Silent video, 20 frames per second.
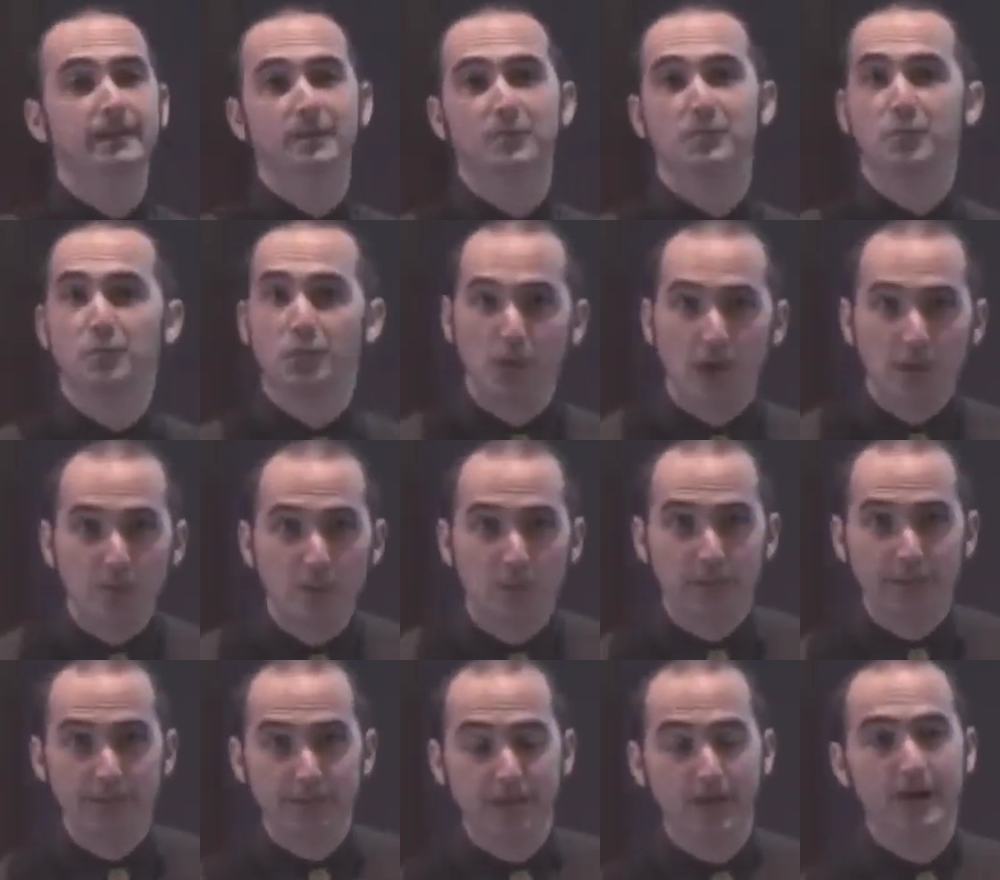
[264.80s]
Uh,
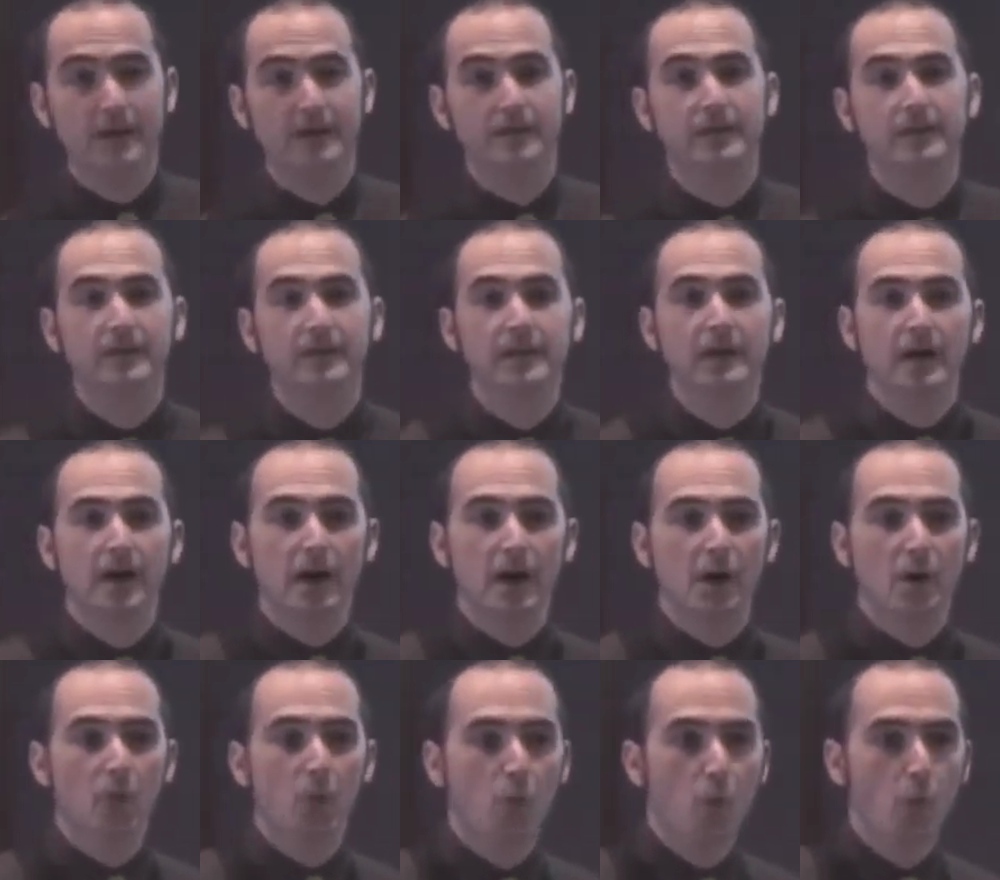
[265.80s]
probably not.
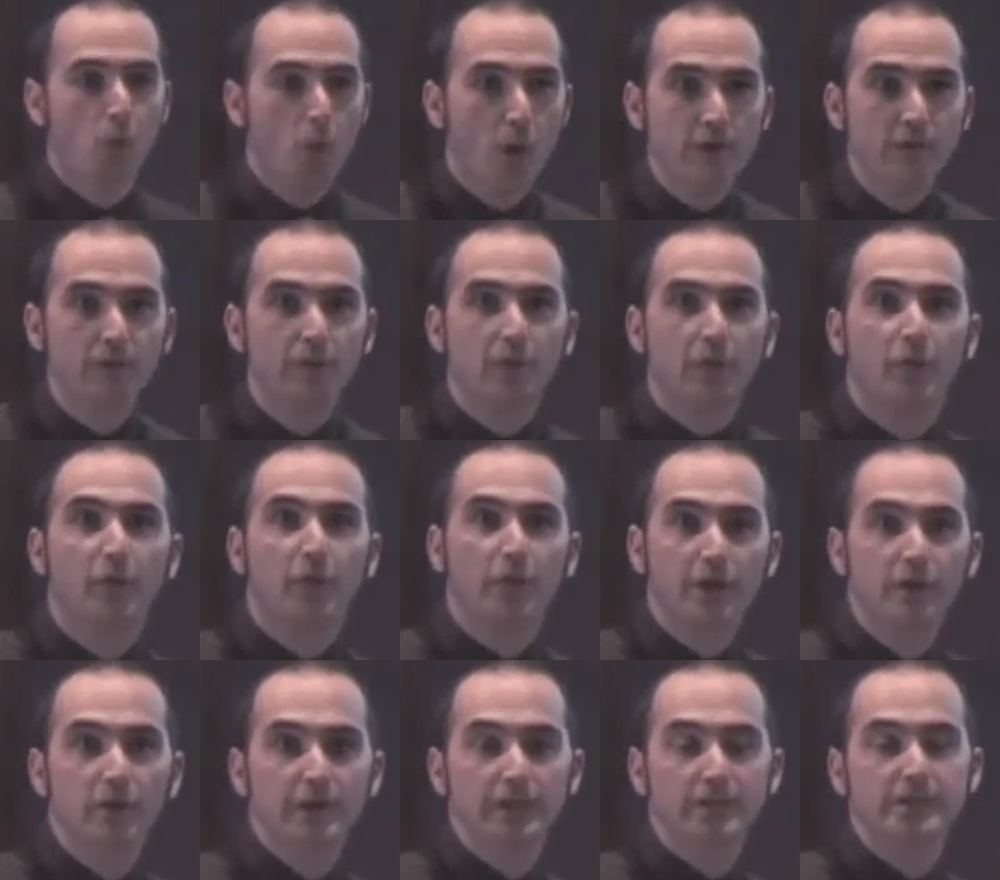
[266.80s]
Uh, one of the
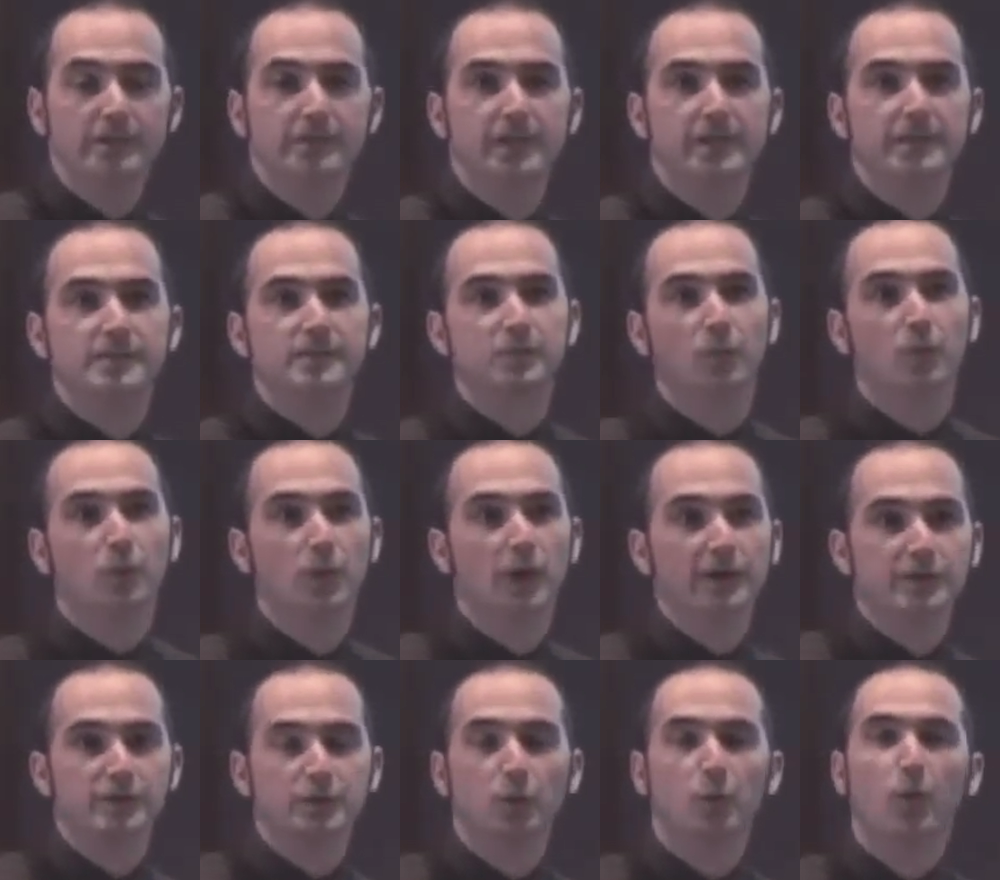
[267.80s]
theories as to,
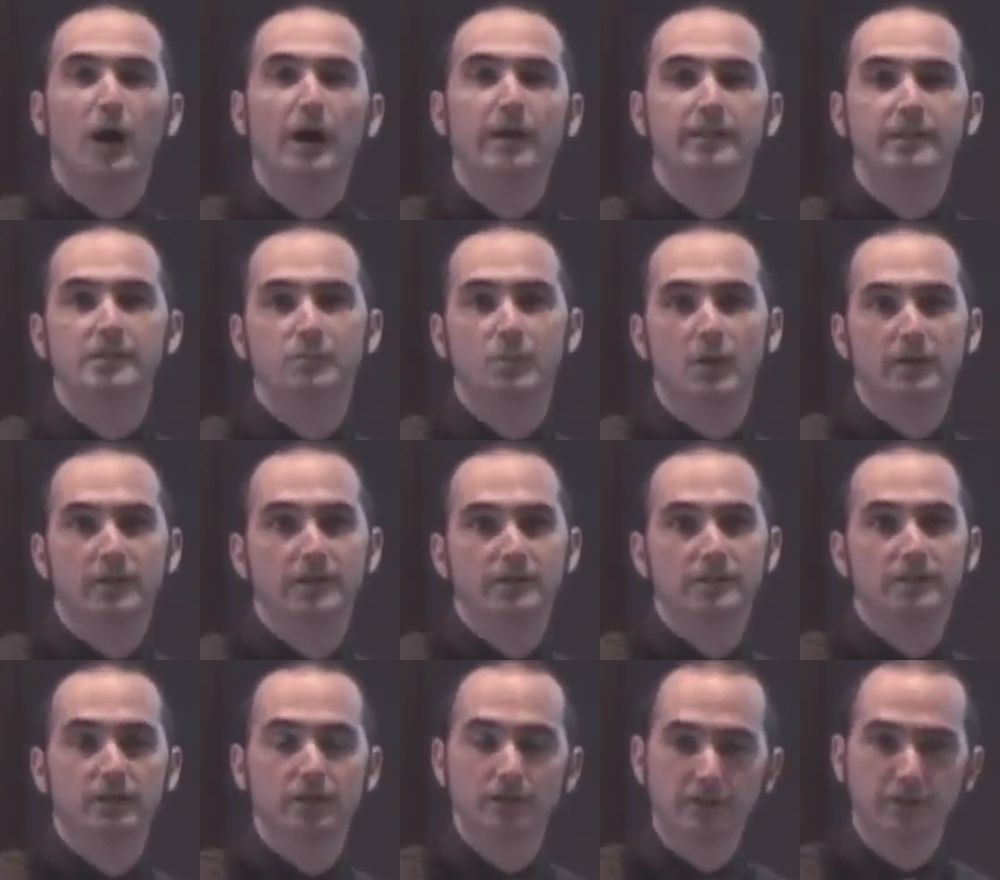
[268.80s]
as to why these
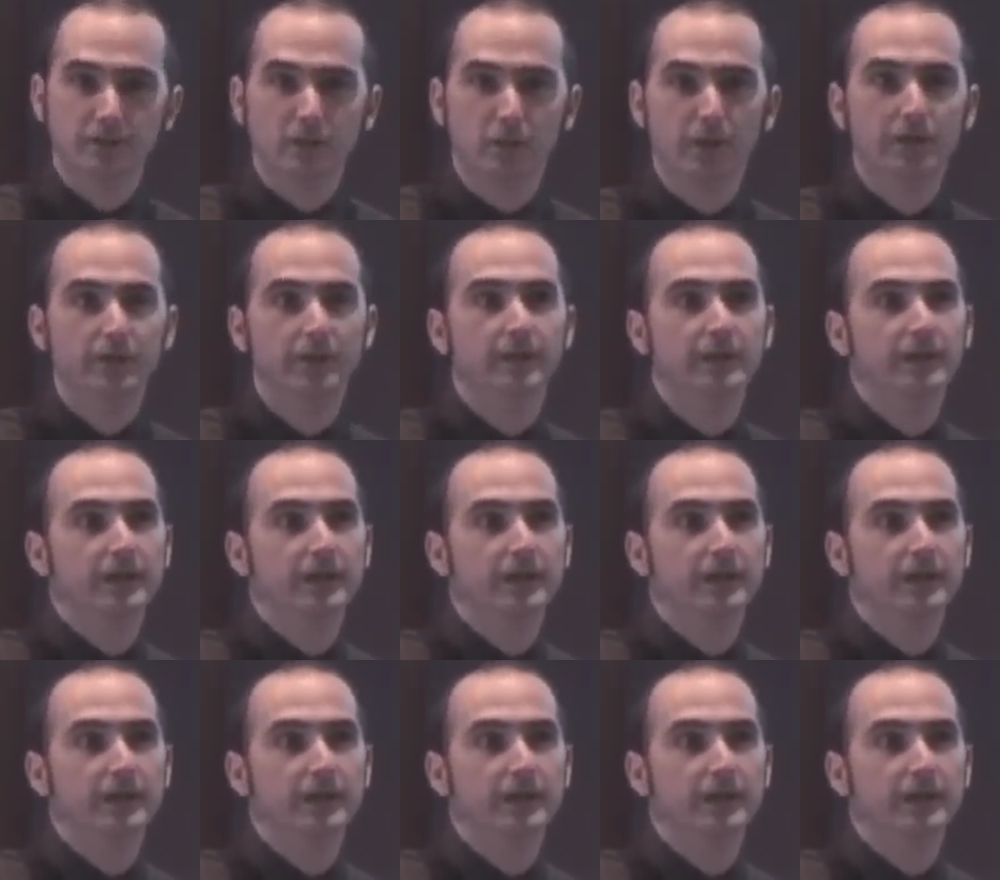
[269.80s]
monkeys could do it